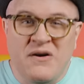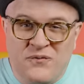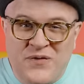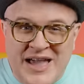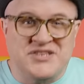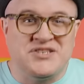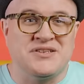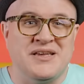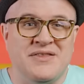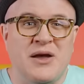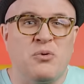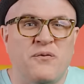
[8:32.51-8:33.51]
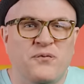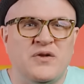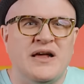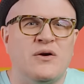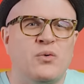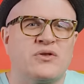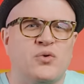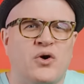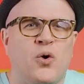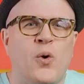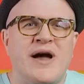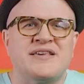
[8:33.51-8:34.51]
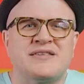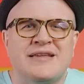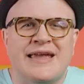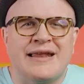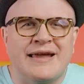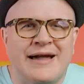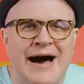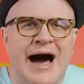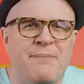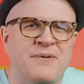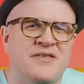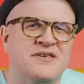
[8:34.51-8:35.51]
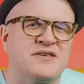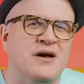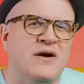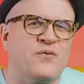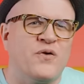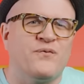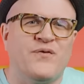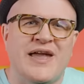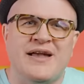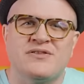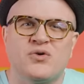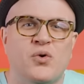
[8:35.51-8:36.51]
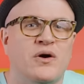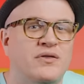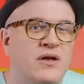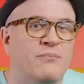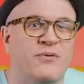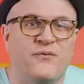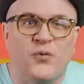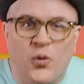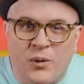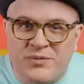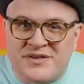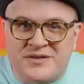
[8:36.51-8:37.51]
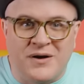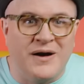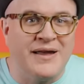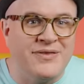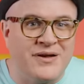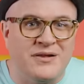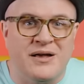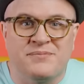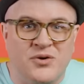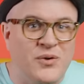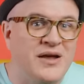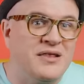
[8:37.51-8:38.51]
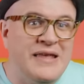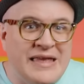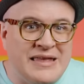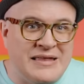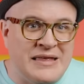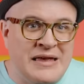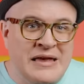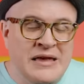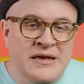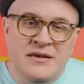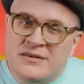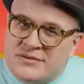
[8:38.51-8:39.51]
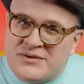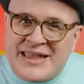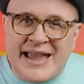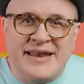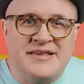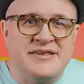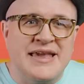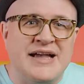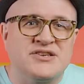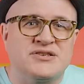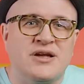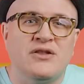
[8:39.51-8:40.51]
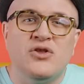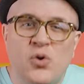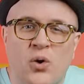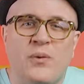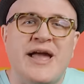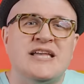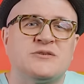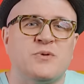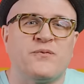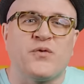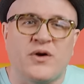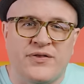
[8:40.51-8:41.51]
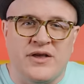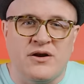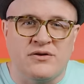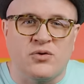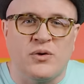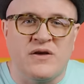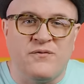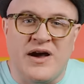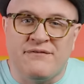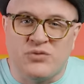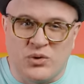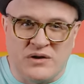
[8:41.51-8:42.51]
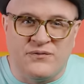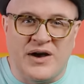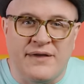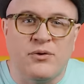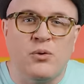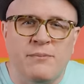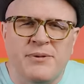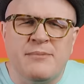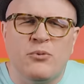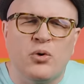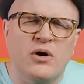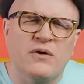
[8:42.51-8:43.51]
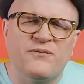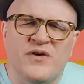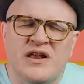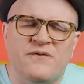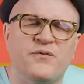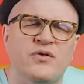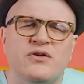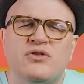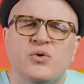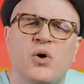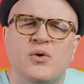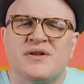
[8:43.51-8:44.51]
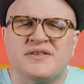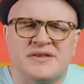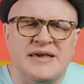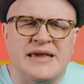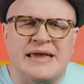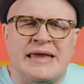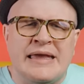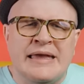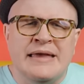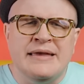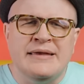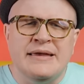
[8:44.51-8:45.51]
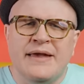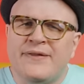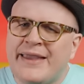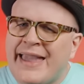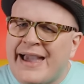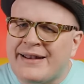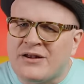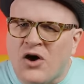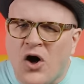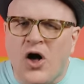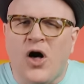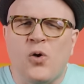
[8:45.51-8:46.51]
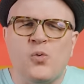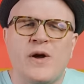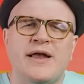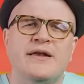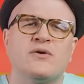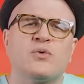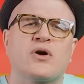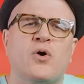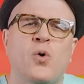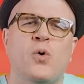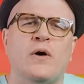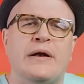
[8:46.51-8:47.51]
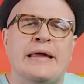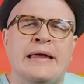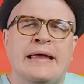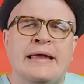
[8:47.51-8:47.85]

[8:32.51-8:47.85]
Eventually, they were flooded with requests to get a copy of the song from fans who heard them perform the song in the clubs around Lincoln. So Danny sketched a new arrangement for In the Year twenty-five twenty-five that would be more fitting for the duo to sing. And they had it all ready to record.